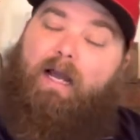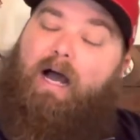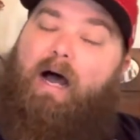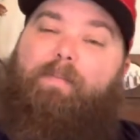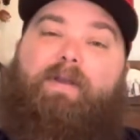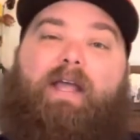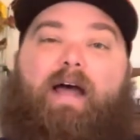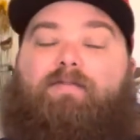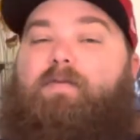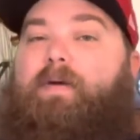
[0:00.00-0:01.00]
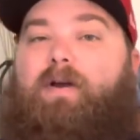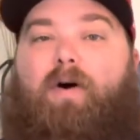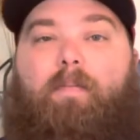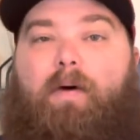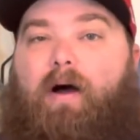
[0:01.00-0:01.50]
Up and down for me
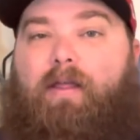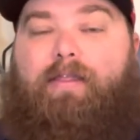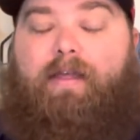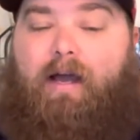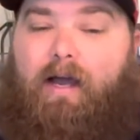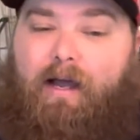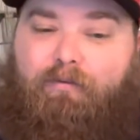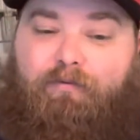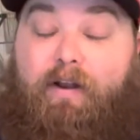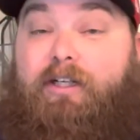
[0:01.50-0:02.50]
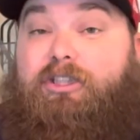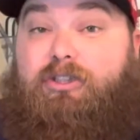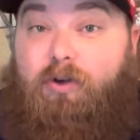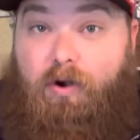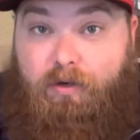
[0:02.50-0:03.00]
all month. Finished
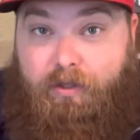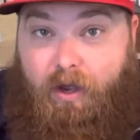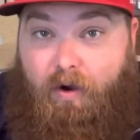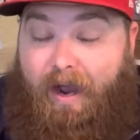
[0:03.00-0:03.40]
strong though.